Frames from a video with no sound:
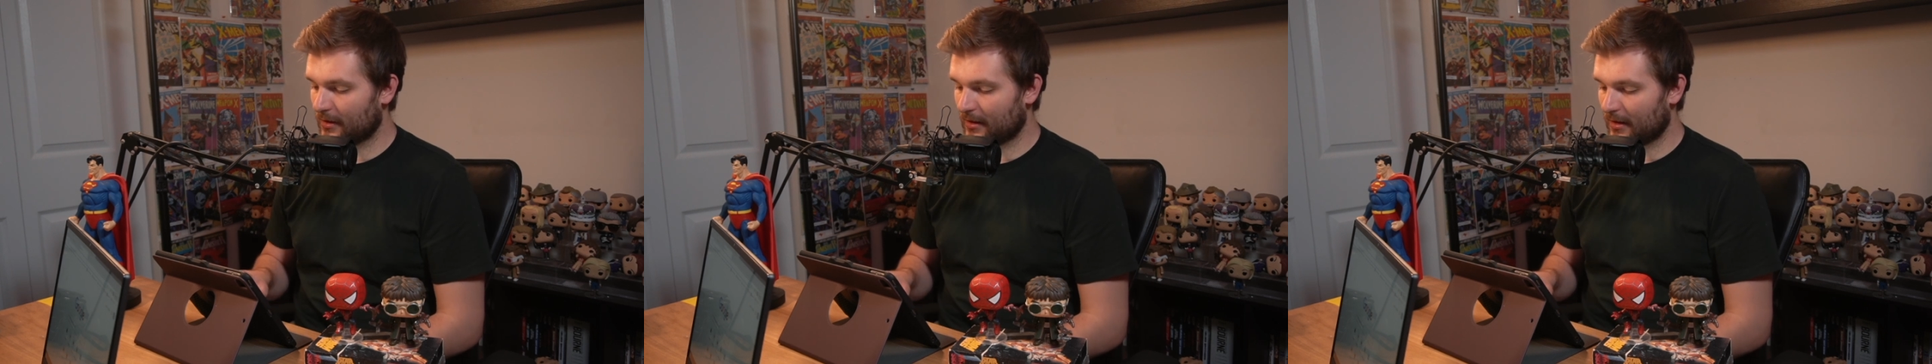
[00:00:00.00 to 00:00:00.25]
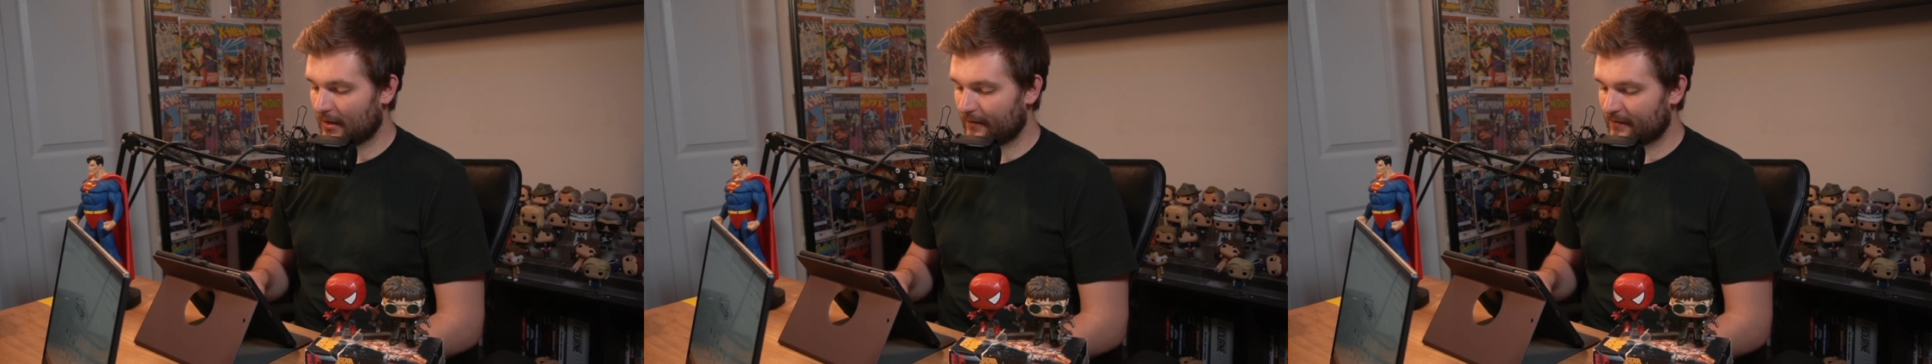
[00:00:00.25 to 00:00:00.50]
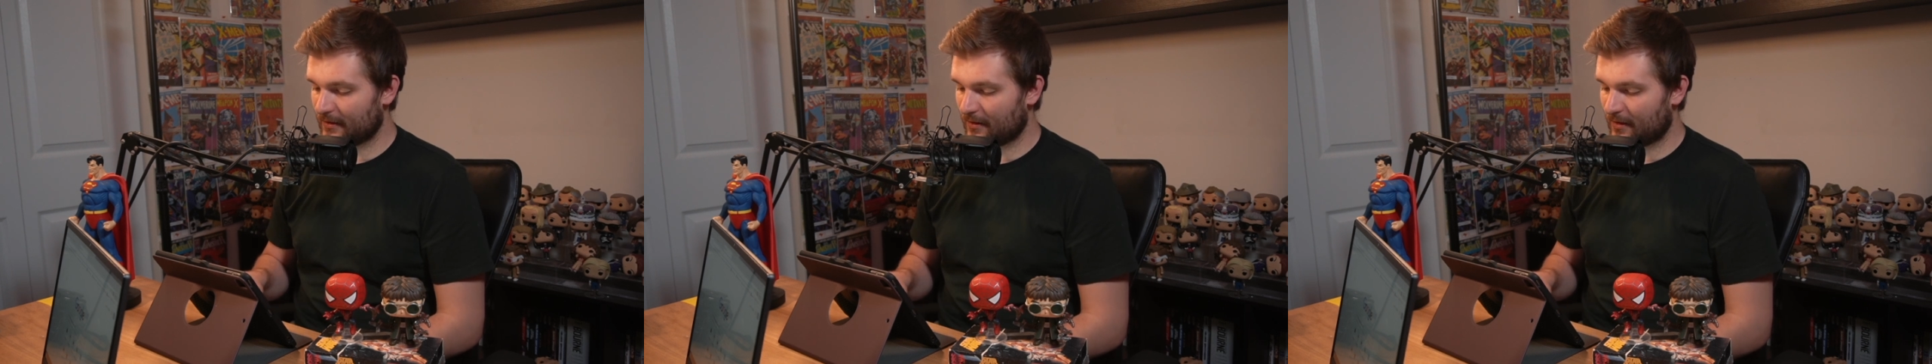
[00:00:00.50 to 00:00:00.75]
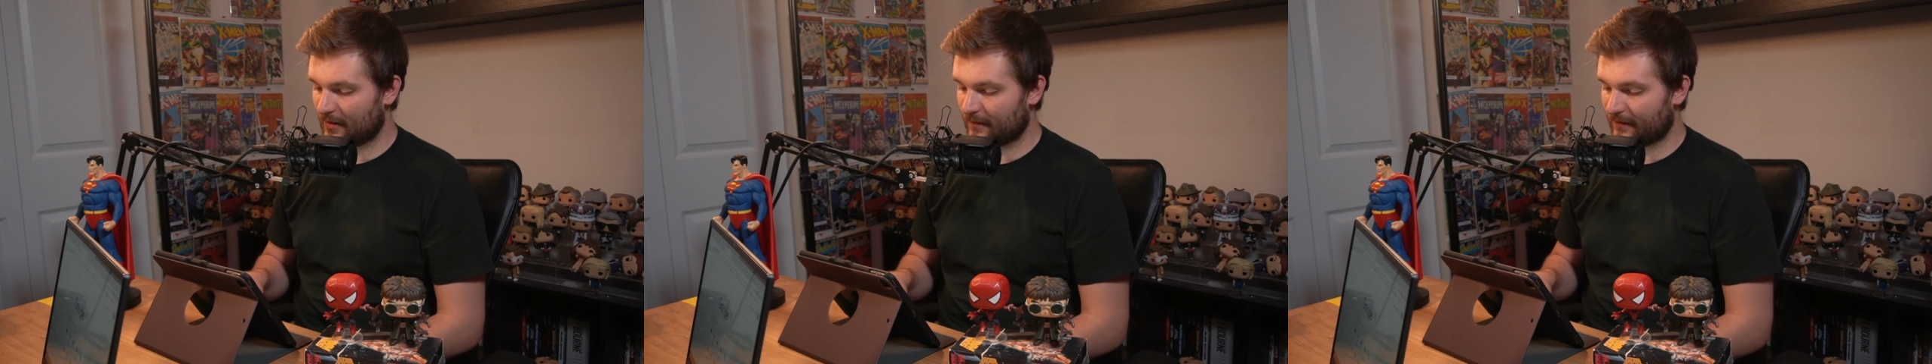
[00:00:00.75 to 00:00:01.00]
loved
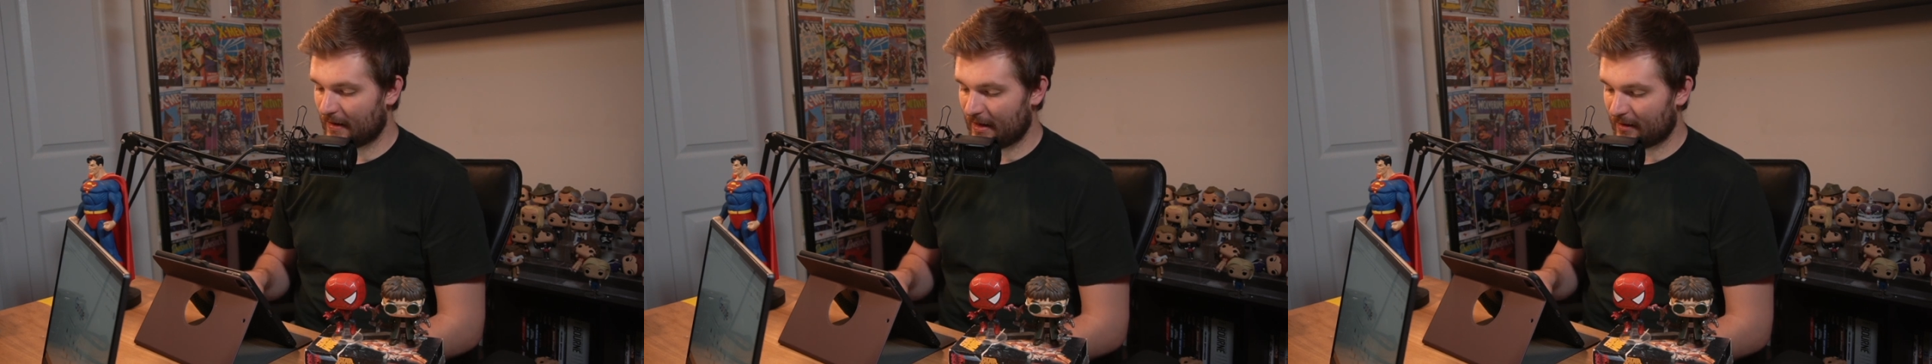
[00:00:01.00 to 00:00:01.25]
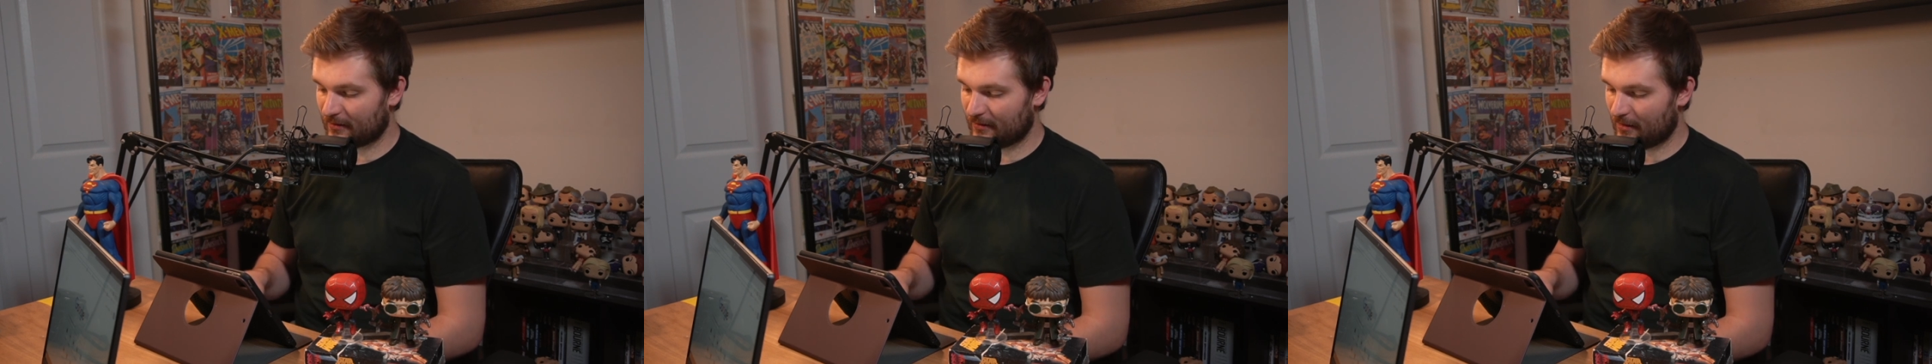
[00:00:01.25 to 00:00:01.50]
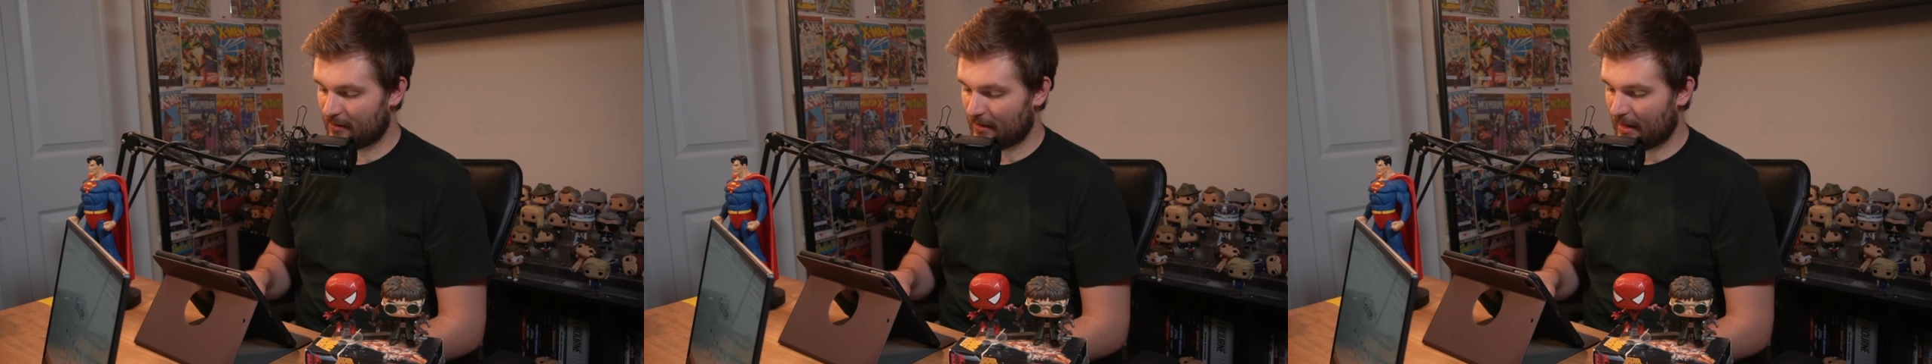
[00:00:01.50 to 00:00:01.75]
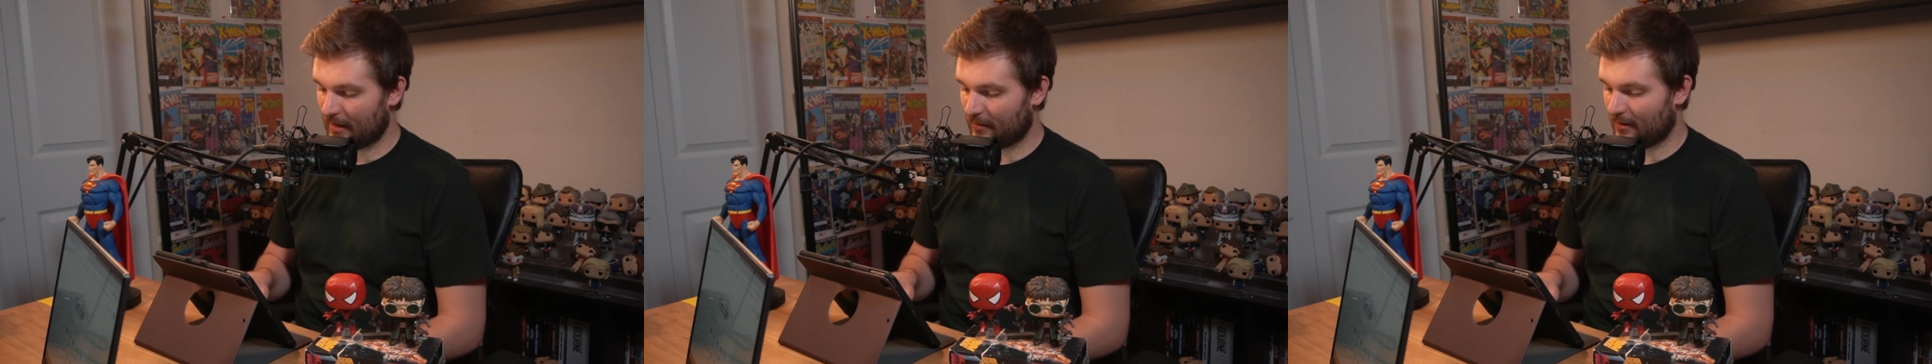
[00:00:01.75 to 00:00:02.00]
the fact
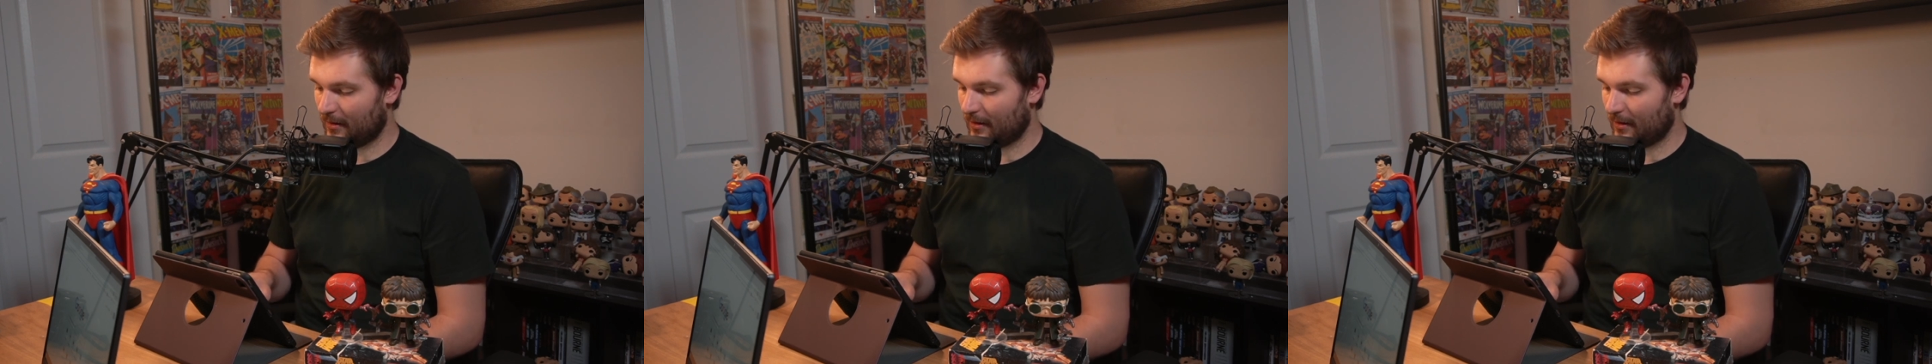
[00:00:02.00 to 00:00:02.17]
that